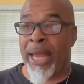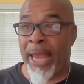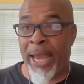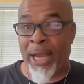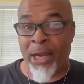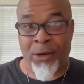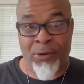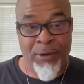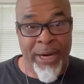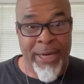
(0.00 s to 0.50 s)

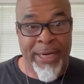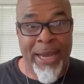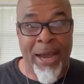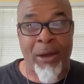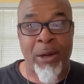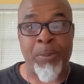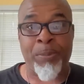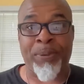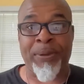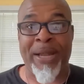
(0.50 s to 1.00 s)
and crank
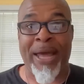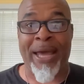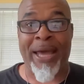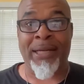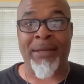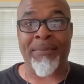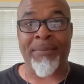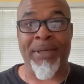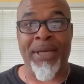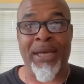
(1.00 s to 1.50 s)
out a
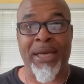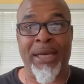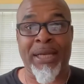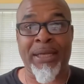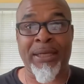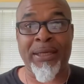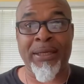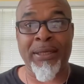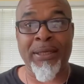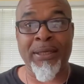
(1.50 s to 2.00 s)
platinum hit.
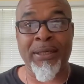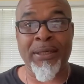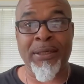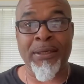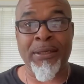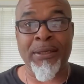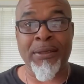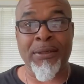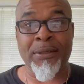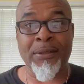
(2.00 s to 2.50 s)

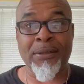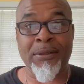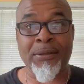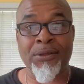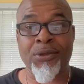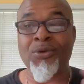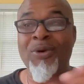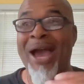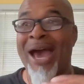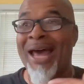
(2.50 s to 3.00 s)

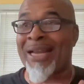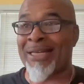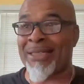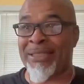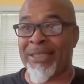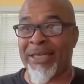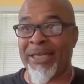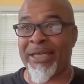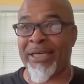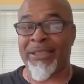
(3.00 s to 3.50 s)
You got to
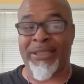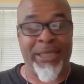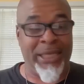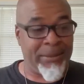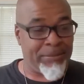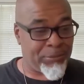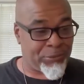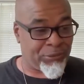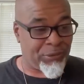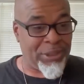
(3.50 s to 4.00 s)
dig
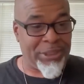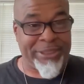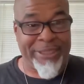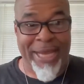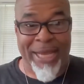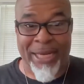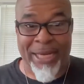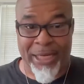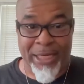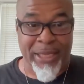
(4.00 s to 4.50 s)
deep. Drink
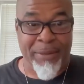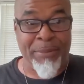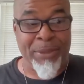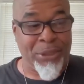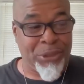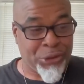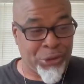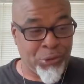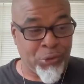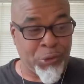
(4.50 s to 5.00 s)
that lemon
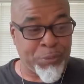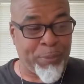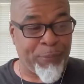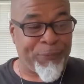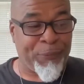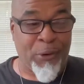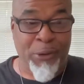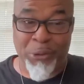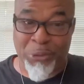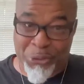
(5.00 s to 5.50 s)
juice
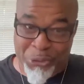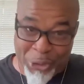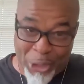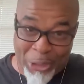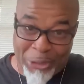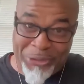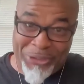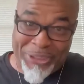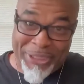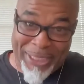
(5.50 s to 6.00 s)
before you
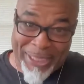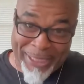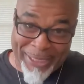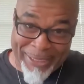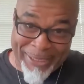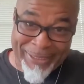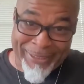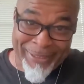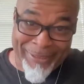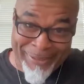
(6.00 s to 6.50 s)
start singing.